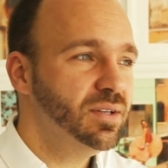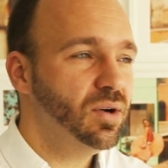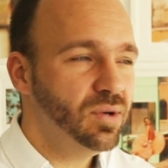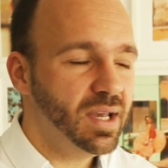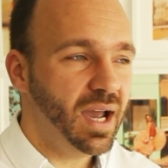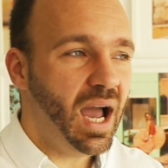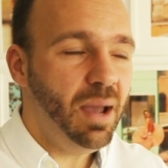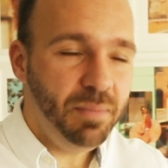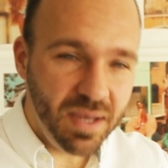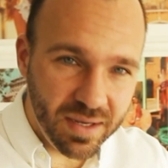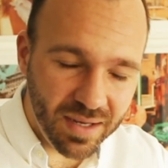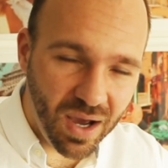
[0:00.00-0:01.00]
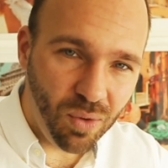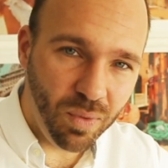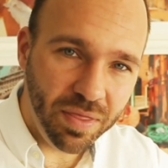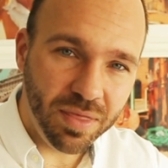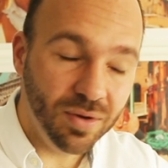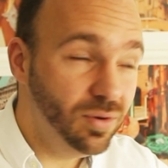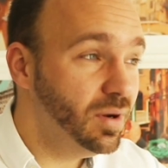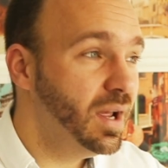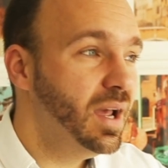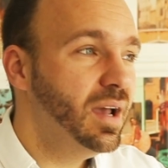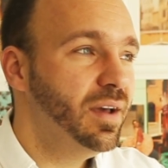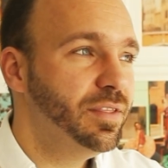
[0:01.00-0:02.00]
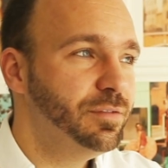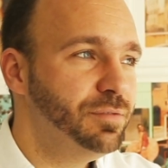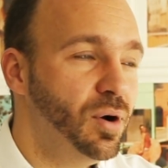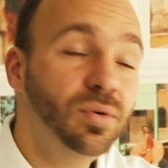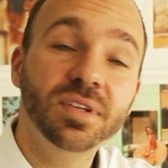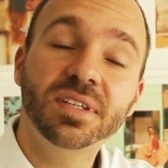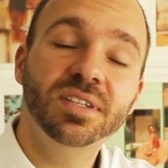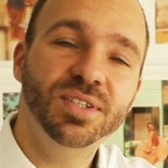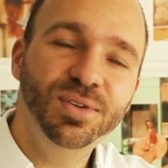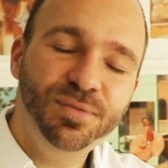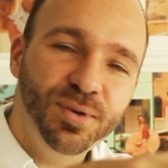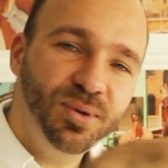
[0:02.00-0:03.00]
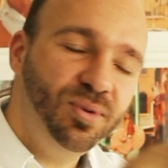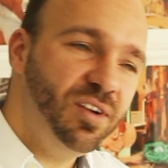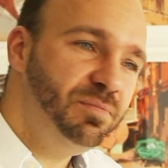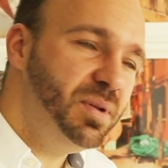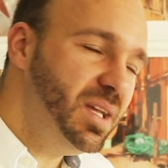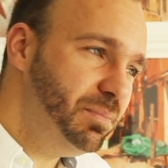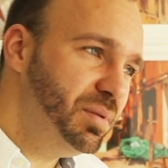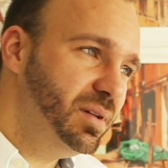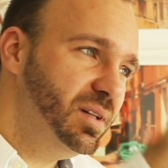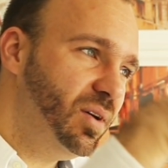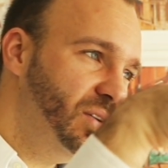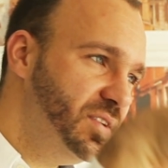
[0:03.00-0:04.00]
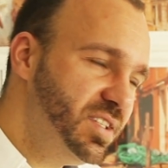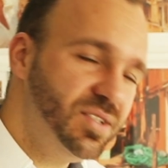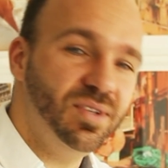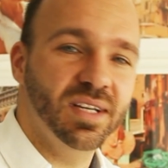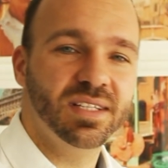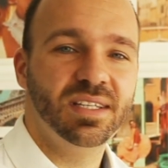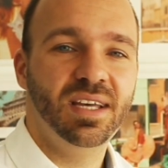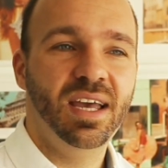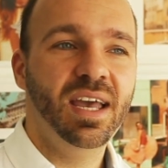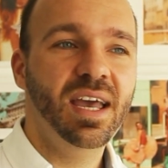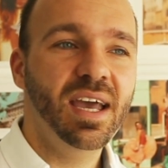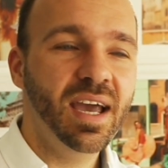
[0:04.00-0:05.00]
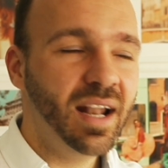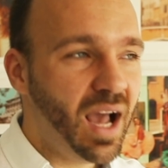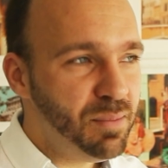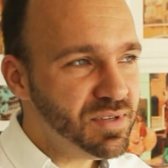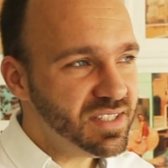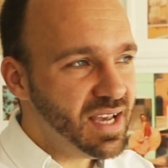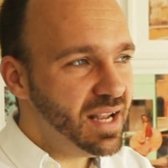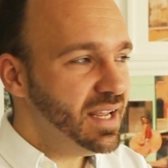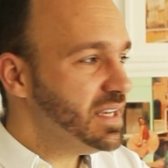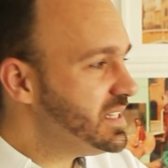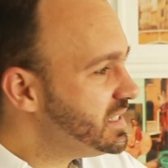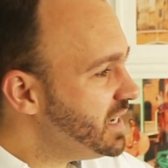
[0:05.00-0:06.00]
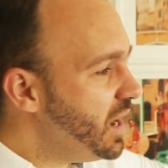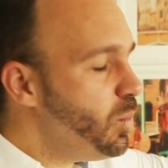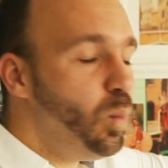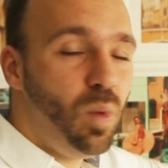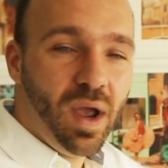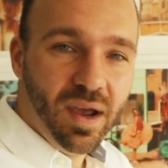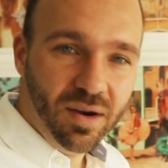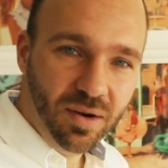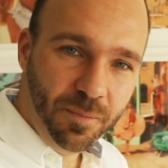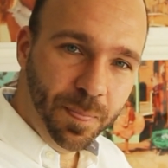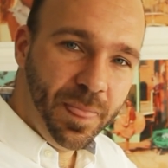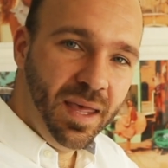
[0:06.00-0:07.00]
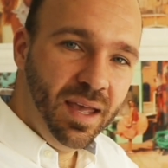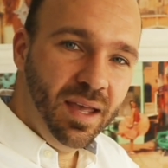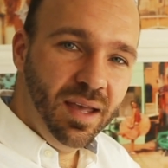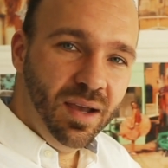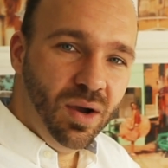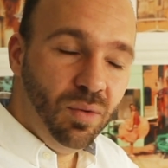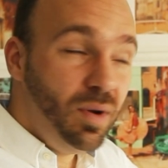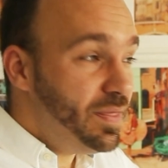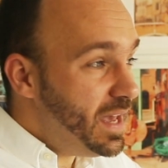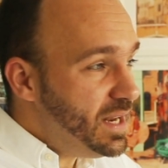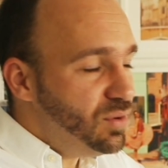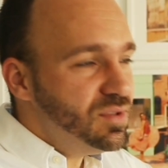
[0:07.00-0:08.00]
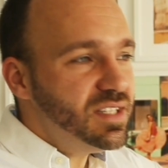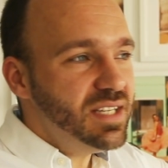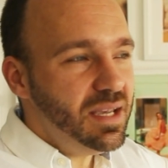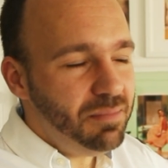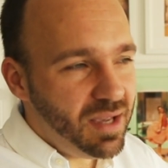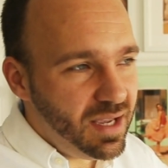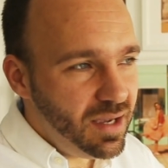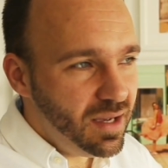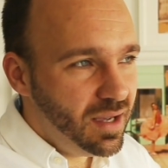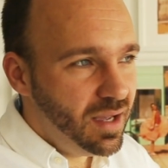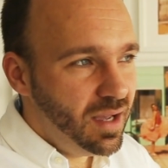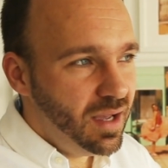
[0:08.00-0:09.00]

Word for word: on, okay, I'm here now with you. The focus is you photograph people on the streets and I'm standing somewhere where they don't see me.